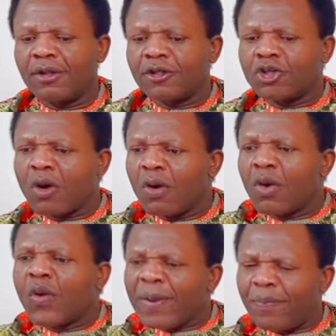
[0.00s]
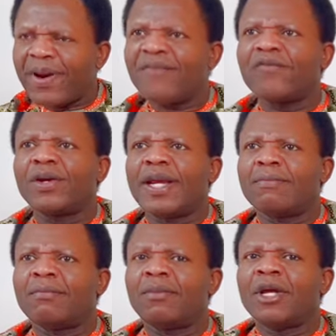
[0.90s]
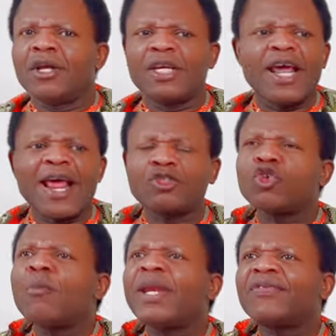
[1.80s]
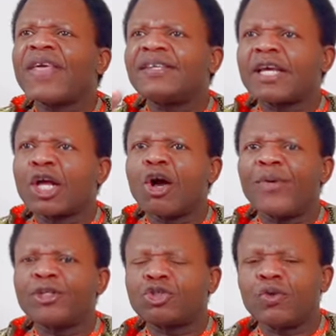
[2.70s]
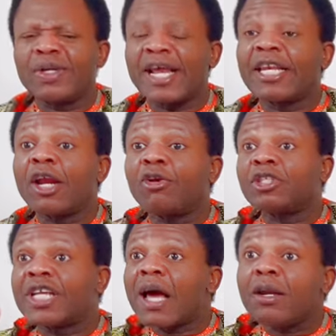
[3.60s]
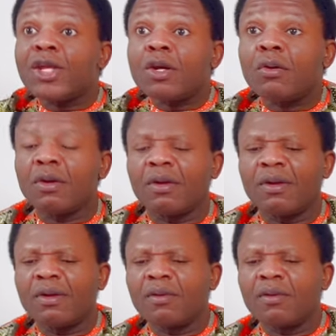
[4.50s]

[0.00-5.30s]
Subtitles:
So we pray for them. There are so many things they're going through that they don't tell you.